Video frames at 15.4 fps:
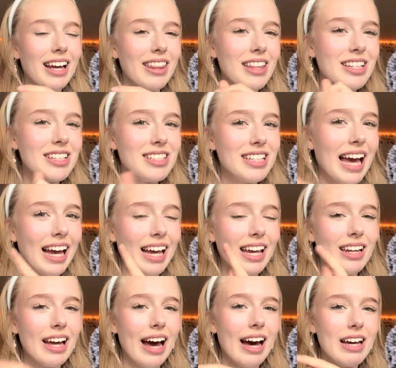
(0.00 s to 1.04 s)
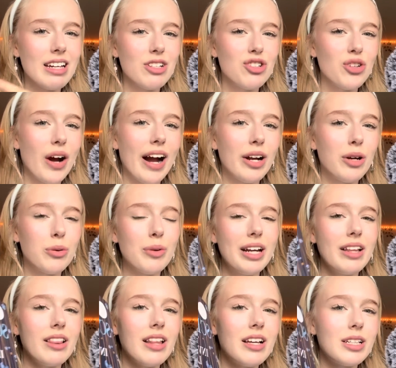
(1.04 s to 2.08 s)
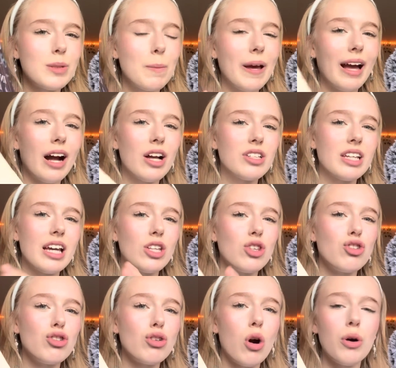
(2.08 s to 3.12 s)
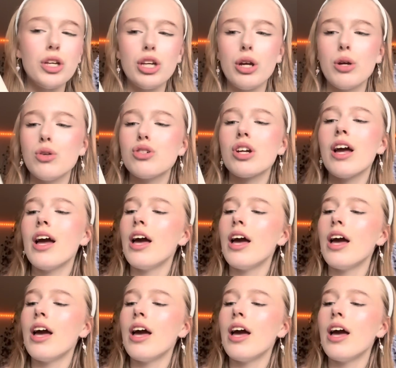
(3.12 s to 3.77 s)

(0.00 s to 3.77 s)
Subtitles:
the second I try to read this, because it's so huge.